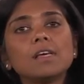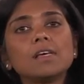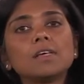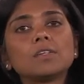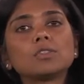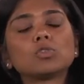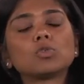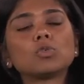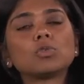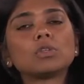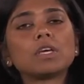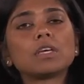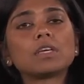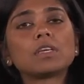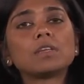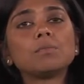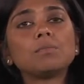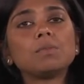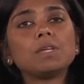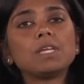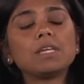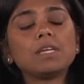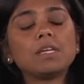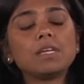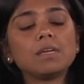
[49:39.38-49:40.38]
So they can
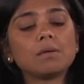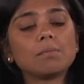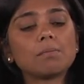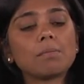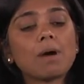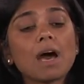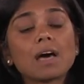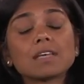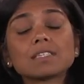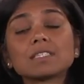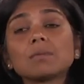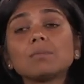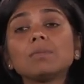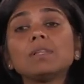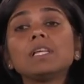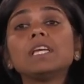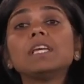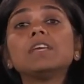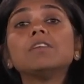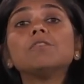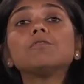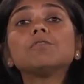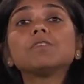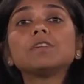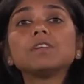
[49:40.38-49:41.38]
be possibly
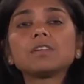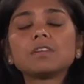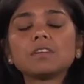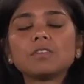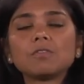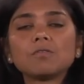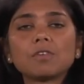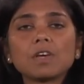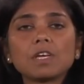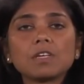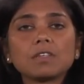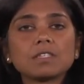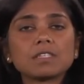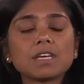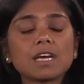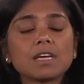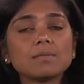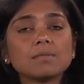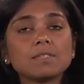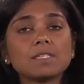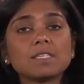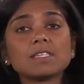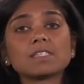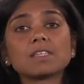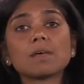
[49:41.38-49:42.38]
infinite event
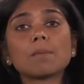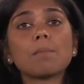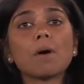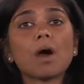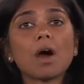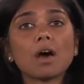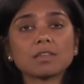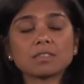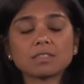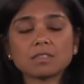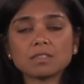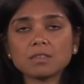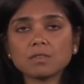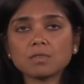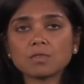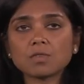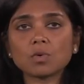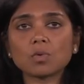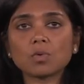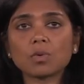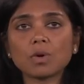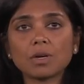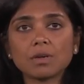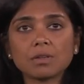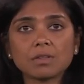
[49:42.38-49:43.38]
times. These are positive, so
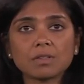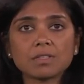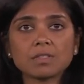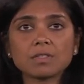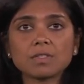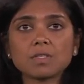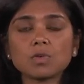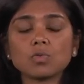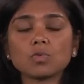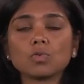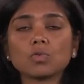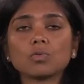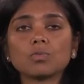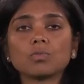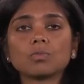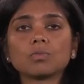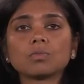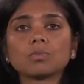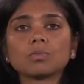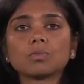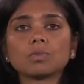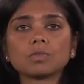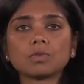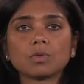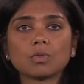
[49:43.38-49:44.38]
greater than zero.
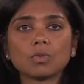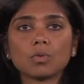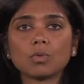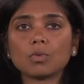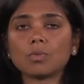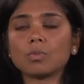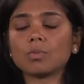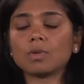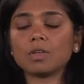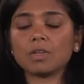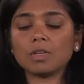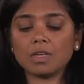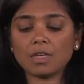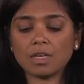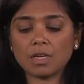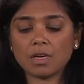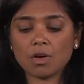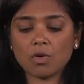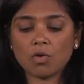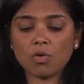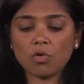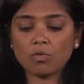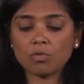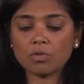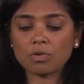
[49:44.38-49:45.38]
So
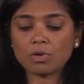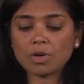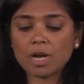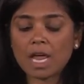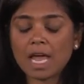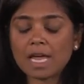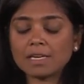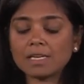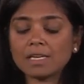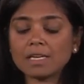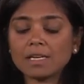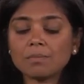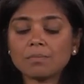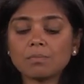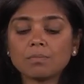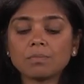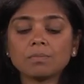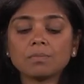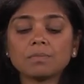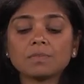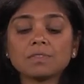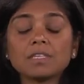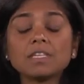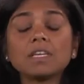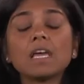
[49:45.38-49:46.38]
over any
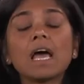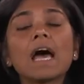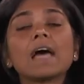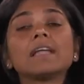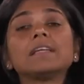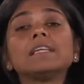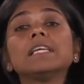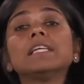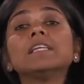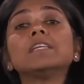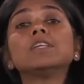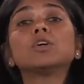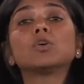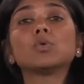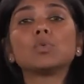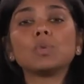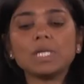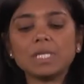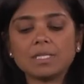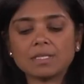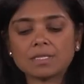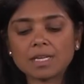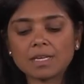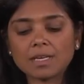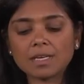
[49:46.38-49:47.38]
and
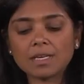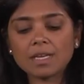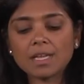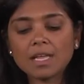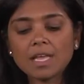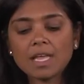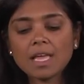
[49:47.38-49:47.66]
increasing.